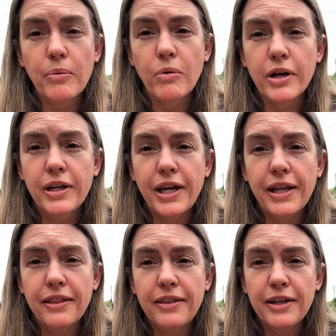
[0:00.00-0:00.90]
one
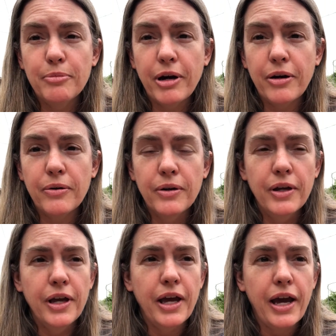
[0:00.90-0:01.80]
and think about
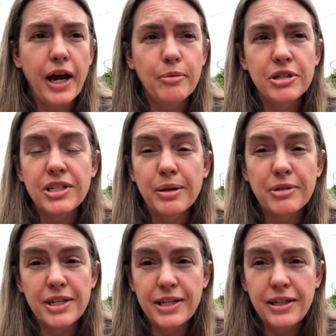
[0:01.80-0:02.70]
how much time does
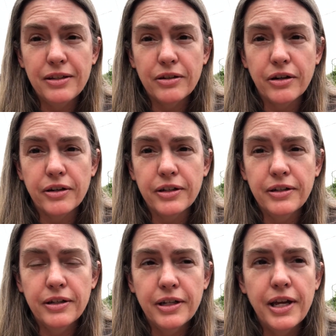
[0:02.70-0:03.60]
it need in the garden,
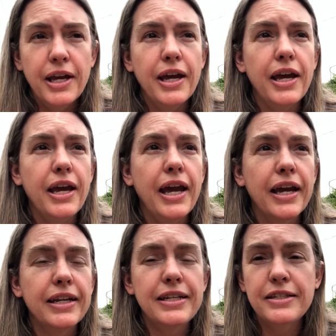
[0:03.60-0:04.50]

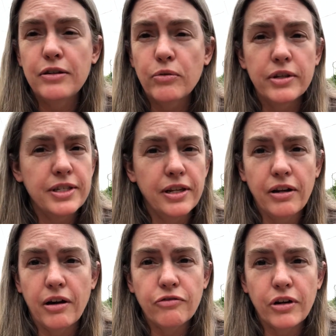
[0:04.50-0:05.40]
and is it or is it
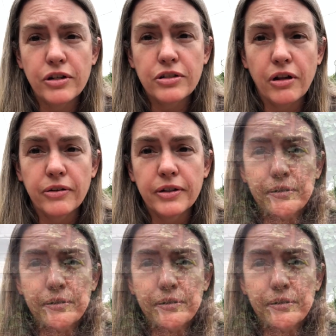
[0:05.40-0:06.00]
not frost tolerant?